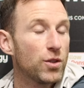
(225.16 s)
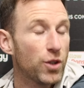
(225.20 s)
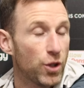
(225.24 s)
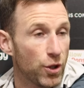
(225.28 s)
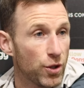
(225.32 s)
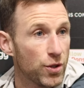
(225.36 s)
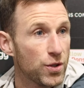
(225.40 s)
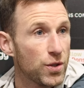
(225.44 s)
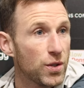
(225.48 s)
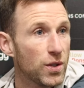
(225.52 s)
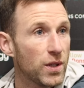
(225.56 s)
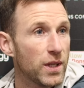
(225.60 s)

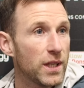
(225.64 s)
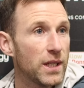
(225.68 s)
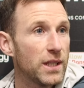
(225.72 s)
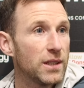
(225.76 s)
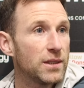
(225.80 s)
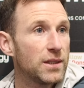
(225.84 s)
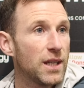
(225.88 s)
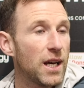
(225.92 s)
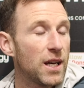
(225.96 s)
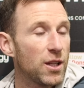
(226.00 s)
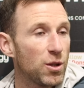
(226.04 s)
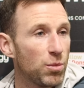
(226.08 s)
Good.
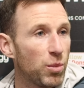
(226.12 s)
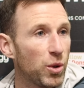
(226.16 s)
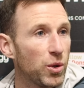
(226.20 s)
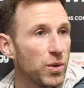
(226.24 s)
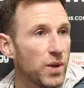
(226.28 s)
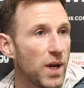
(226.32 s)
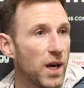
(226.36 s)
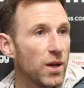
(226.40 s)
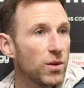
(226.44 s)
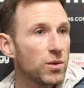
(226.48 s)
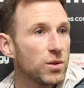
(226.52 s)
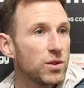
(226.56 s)
He's out of the boot
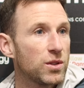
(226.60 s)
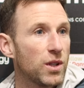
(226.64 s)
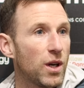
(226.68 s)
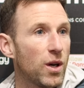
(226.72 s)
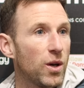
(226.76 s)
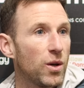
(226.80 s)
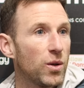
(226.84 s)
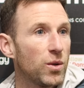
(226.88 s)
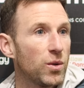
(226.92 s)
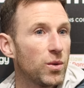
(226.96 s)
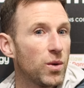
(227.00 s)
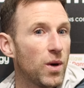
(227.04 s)
now,
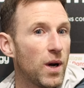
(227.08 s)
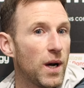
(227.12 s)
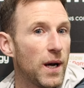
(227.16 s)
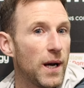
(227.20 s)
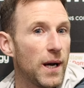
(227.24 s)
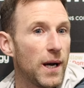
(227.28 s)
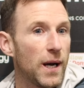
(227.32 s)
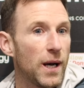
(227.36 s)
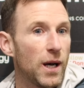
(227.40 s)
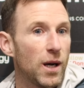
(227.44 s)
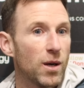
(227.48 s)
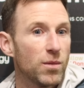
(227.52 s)
so
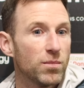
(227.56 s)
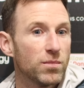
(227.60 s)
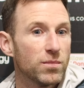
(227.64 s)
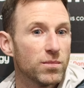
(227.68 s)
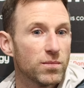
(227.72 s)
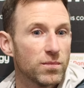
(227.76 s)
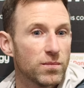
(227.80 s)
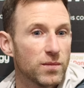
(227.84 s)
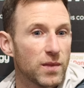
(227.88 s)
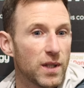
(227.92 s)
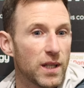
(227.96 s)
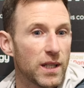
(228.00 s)

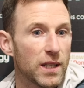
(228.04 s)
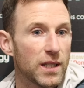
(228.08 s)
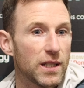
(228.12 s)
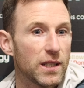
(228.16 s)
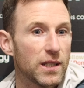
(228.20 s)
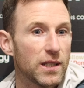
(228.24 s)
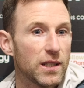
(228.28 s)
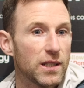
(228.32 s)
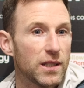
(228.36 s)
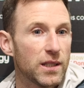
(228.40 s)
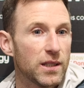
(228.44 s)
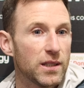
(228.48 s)

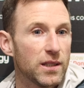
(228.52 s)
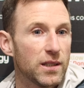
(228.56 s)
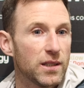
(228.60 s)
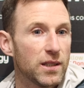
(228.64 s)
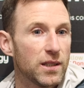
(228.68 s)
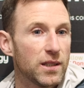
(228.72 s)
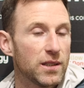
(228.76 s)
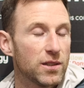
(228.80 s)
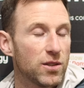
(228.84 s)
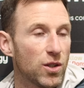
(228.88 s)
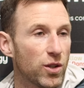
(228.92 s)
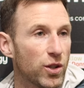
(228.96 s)

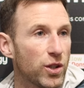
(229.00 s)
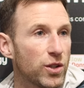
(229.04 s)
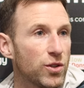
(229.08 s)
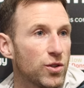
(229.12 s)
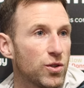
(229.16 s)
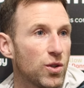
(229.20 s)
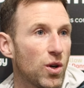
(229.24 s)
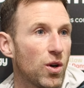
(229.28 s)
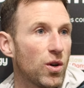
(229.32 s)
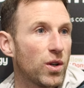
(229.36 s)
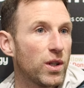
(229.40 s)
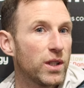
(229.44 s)
he's looking
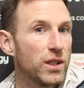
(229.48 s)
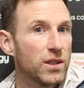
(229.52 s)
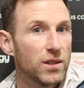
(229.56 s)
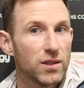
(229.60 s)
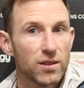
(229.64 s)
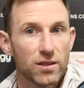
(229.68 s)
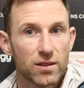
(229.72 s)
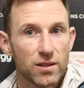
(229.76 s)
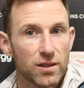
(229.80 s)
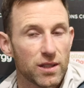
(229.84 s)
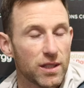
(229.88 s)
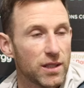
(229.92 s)
strong.
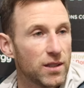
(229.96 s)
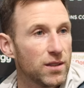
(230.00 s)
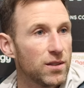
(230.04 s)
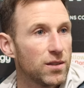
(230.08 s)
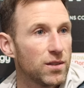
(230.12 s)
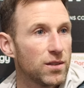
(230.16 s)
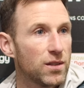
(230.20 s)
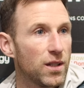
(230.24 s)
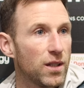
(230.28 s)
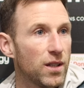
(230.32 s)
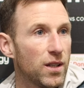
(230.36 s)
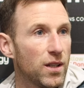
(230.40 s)

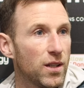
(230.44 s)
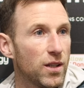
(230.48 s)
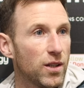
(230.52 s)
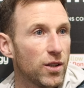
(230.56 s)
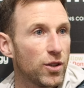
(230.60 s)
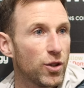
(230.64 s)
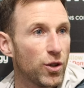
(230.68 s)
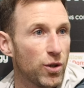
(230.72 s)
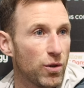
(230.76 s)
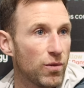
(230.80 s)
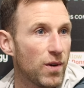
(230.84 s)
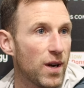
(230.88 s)
He's
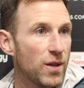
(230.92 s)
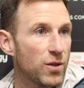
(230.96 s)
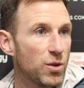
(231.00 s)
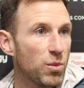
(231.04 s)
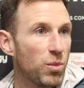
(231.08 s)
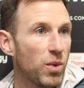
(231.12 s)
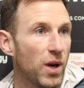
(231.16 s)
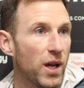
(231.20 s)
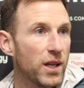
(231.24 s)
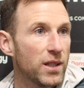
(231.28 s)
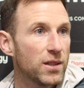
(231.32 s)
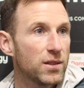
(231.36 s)
good around the
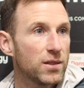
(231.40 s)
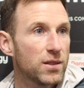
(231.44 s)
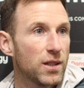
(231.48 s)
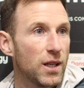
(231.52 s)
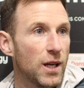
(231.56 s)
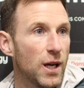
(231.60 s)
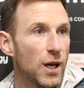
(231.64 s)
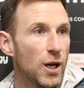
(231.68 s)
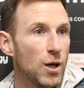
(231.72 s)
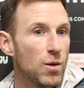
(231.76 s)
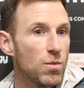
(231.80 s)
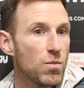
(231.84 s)
place.
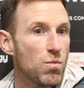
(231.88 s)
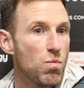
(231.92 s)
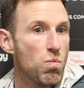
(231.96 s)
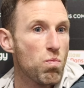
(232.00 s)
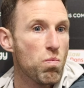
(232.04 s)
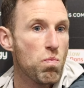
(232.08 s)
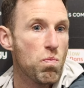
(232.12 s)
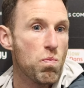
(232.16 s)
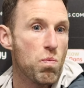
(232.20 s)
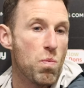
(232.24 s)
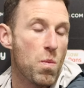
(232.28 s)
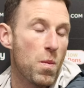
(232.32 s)

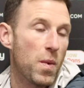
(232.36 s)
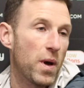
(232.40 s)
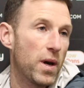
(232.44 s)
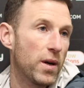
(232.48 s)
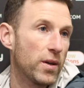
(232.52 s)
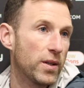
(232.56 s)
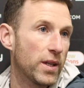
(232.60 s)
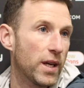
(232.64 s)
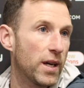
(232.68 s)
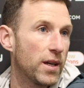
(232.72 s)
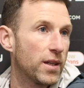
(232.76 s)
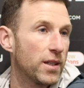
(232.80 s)

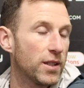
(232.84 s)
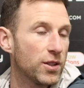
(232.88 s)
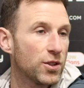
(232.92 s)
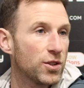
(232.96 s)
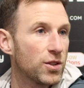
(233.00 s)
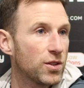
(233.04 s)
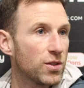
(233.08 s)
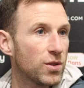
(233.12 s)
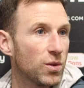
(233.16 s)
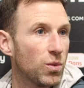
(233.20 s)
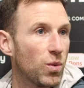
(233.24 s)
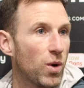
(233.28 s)
And yeah, it's
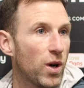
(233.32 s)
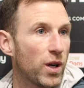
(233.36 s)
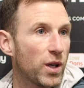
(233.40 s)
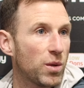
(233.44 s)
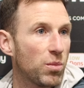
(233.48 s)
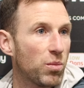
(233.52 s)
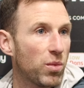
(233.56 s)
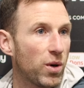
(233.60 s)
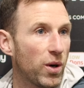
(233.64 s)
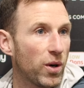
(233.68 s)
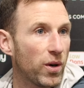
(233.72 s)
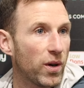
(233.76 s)
just a work
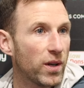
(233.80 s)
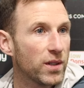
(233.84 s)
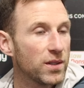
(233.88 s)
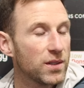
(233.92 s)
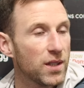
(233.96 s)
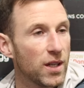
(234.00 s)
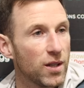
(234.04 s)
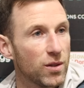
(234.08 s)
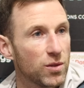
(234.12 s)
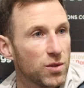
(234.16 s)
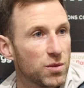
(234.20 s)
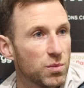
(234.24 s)
in progress
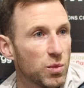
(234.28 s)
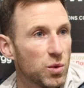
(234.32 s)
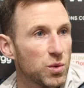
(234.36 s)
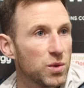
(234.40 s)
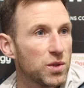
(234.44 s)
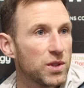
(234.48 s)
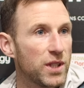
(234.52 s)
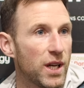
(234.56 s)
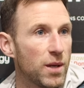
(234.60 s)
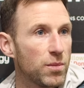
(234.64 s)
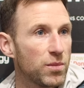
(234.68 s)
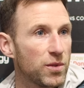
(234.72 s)
now, small
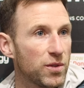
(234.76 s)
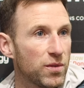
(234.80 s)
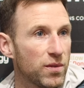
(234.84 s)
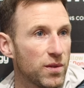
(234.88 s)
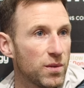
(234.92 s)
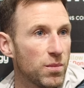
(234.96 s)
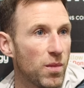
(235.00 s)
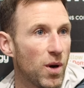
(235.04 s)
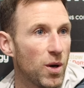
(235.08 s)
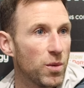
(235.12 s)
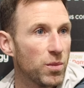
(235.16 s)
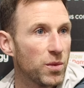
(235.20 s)
steps for
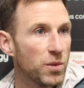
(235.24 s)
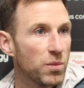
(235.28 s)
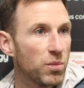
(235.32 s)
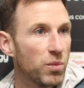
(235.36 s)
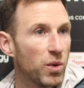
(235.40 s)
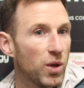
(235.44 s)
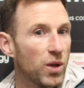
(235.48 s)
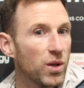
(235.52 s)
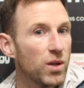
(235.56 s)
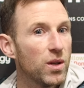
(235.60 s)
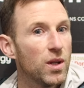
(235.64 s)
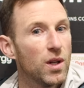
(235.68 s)
the moment,
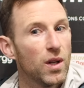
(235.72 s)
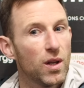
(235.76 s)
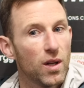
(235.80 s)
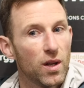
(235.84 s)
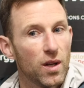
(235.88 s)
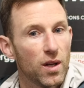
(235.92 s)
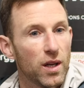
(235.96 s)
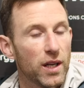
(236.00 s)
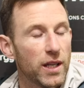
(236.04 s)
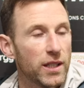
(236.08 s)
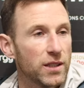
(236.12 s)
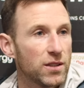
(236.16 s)
but
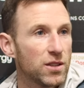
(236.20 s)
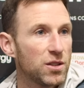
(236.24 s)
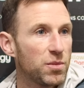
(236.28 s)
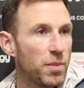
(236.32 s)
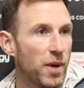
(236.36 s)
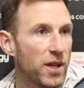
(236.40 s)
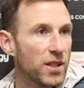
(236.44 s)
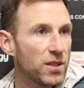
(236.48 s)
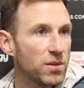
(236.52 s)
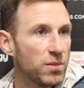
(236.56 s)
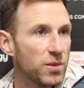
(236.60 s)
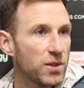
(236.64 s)
he's a
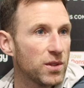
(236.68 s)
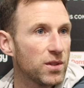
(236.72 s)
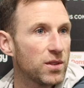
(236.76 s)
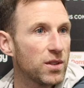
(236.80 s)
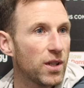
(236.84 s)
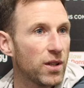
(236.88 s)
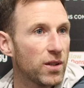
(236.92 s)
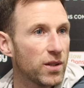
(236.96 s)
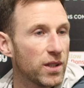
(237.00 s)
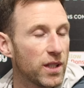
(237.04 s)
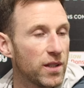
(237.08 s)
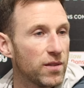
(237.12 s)
specimen,
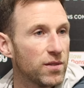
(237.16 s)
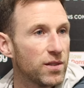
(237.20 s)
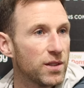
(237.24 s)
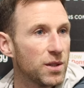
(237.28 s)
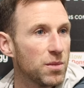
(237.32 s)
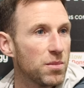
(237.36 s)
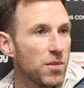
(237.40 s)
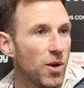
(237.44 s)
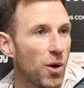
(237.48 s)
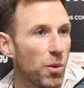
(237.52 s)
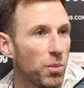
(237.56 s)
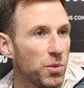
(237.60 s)
so it gives
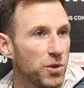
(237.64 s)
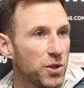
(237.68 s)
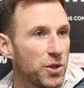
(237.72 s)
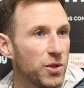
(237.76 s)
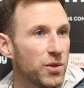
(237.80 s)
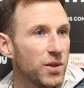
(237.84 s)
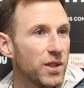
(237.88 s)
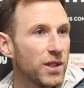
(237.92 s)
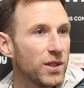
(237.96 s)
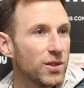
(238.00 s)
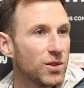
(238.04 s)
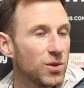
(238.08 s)
him
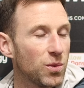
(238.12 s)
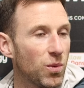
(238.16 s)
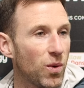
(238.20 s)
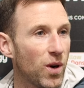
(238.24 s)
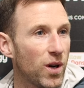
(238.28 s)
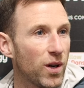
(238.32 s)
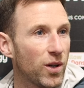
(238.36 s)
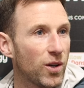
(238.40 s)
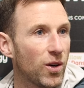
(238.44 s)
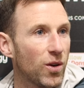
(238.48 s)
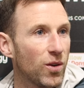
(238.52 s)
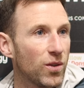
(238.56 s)
opportunity to
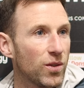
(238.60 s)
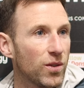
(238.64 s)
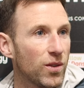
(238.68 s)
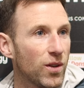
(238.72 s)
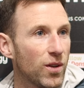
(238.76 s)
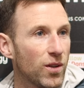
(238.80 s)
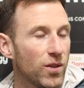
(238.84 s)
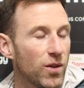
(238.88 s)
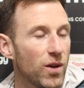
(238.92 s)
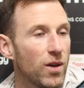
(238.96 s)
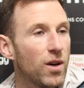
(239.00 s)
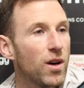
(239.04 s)
work on
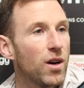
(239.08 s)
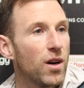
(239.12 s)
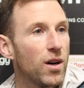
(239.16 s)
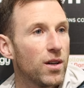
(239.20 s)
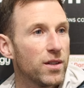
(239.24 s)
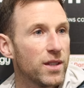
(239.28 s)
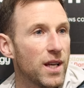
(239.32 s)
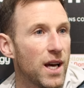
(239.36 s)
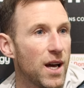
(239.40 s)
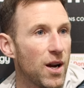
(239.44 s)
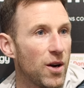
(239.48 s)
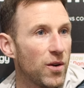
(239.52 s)

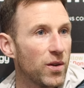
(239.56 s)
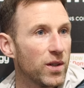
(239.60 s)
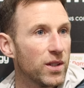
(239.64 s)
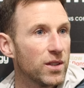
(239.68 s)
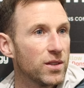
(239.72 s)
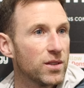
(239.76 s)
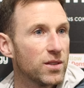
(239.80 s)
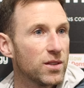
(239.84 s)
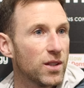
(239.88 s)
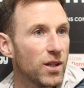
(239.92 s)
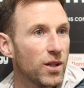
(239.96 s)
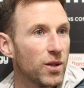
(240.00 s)
other
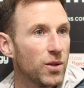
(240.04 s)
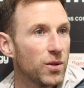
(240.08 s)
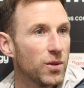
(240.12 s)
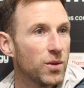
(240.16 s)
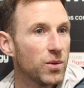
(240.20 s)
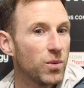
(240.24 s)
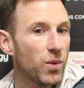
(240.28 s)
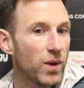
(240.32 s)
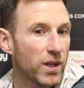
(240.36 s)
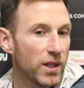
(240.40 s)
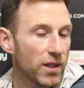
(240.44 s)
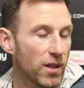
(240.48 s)
areas, so
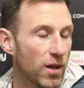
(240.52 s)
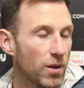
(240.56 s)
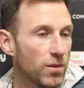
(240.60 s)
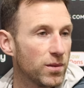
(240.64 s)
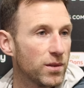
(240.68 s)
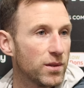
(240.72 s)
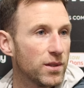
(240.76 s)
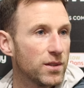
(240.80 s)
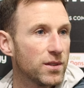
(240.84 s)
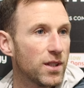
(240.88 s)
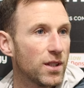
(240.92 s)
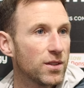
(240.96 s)
when he
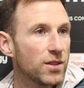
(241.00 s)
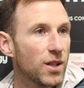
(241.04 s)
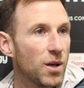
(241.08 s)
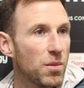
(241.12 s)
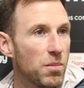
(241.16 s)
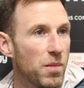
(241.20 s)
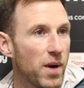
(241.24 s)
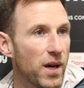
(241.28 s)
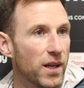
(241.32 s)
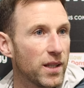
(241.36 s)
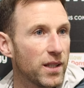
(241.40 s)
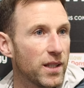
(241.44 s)
does
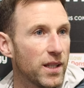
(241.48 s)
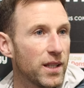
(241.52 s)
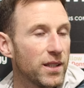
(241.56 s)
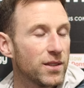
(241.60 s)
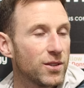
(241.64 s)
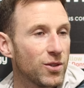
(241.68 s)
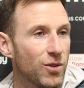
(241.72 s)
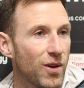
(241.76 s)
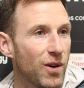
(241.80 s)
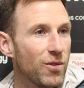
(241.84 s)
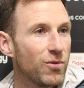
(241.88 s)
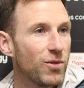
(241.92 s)
come back, he
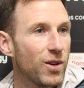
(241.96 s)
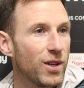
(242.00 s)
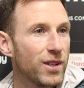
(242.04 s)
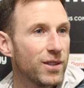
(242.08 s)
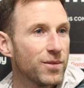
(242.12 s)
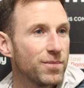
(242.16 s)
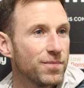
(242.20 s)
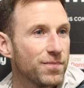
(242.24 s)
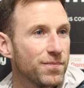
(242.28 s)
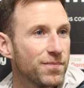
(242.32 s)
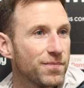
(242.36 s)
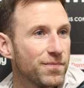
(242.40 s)
hits the ground running.